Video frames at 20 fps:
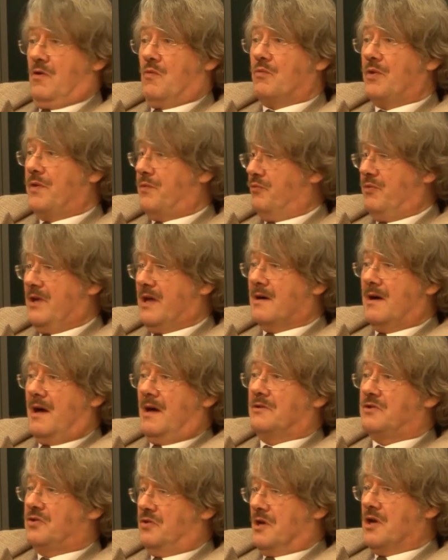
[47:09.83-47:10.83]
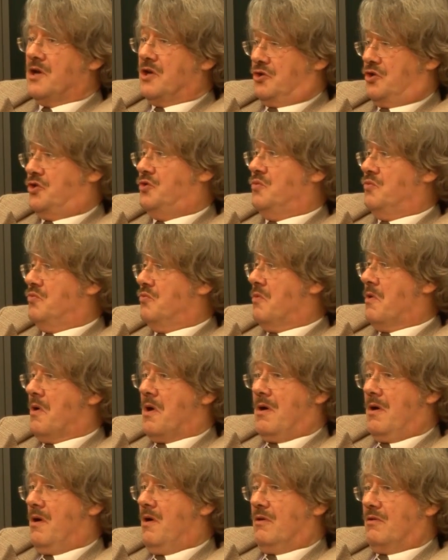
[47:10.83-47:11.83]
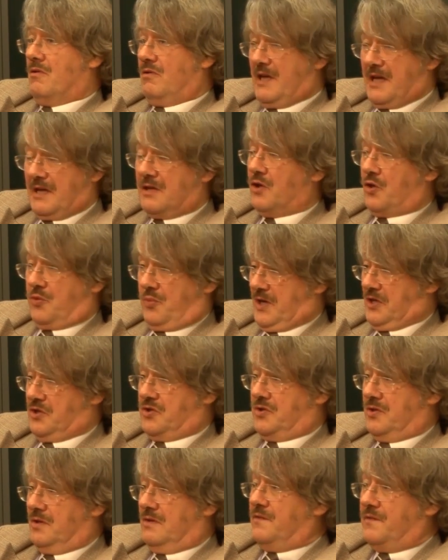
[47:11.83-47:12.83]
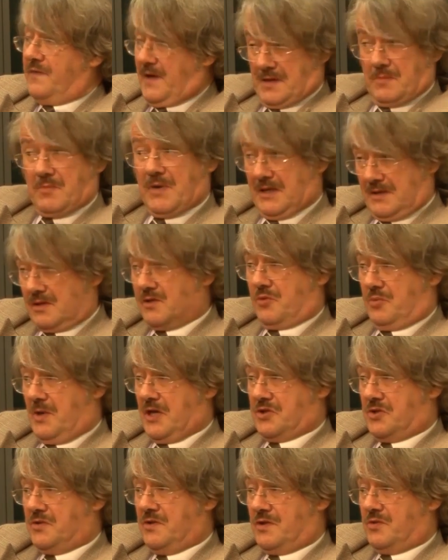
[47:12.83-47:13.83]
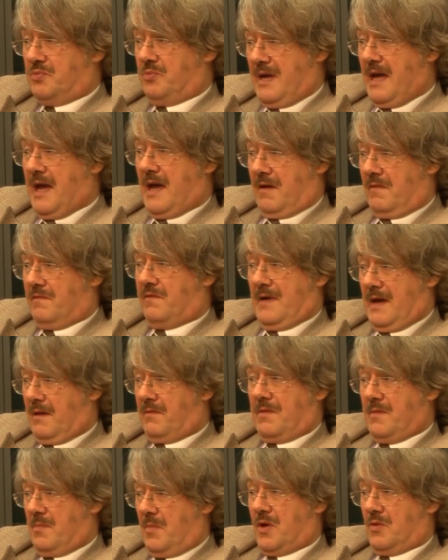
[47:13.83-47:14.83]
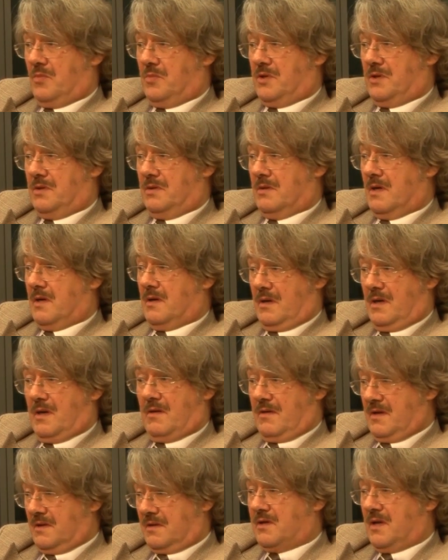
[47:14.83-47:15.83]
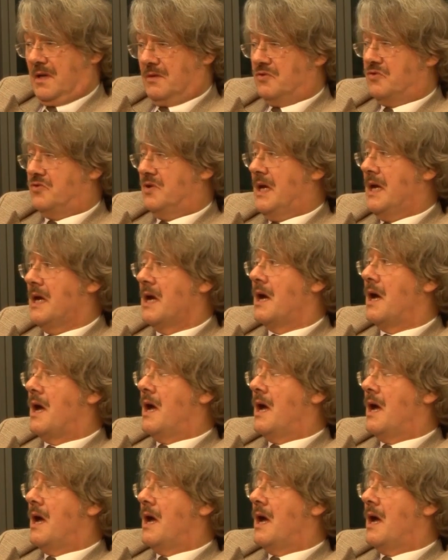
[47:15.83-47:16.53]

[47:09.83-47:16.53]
with regard to legal questions, fundamental questions we have at the moment in this country?